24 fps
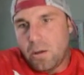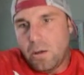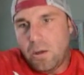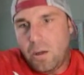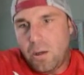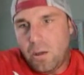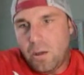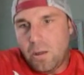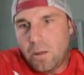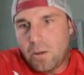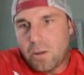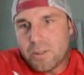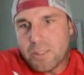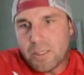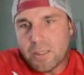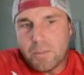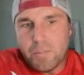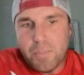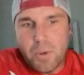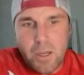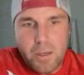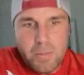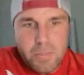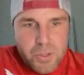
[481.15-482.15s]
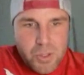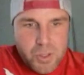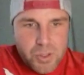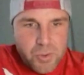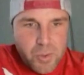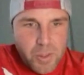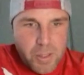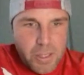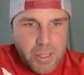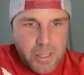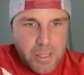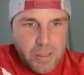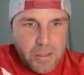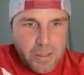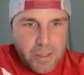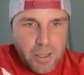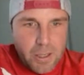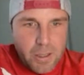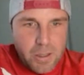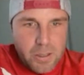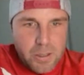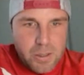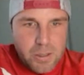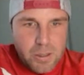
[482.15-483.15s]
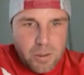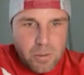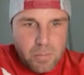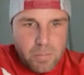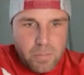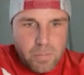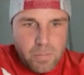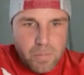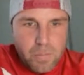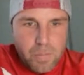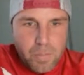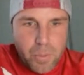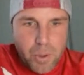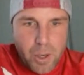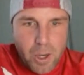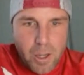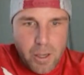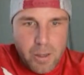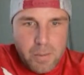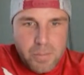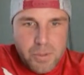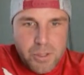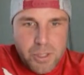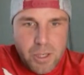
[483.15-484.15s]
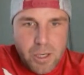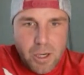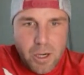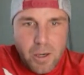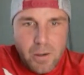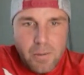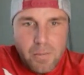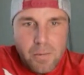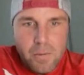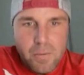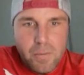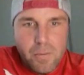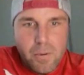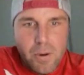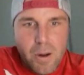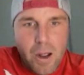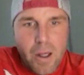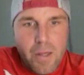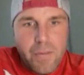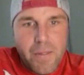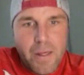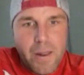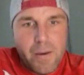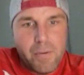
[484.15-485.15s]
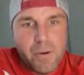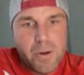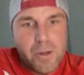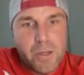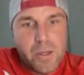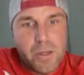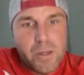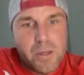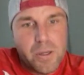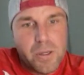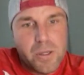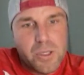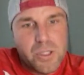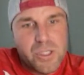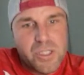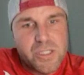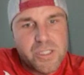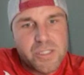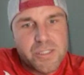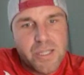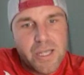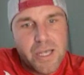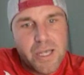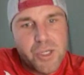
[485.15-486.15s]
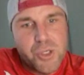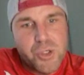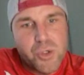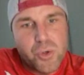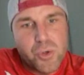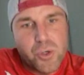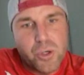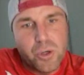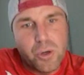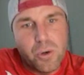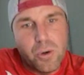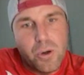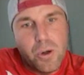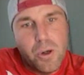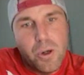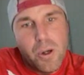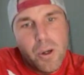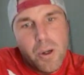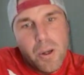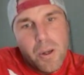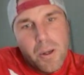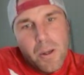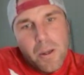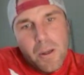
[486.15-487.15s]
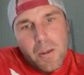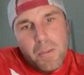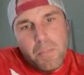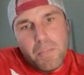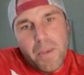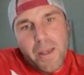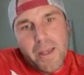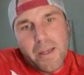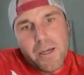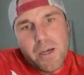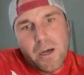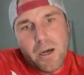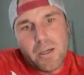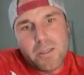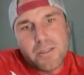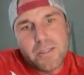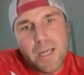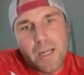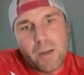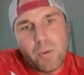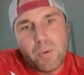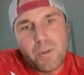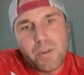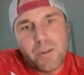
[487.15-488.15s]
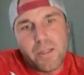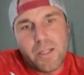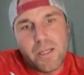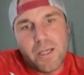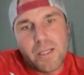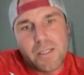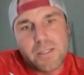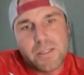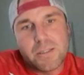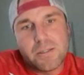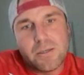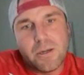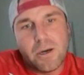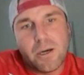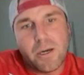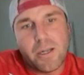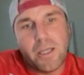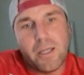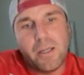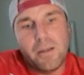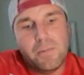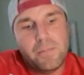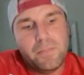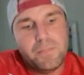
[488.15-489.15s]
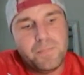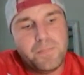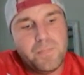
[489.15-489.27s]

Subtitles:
Looks like the bottom turn's ready to get there. So bottom turn, and then stay true. Make contact with this target.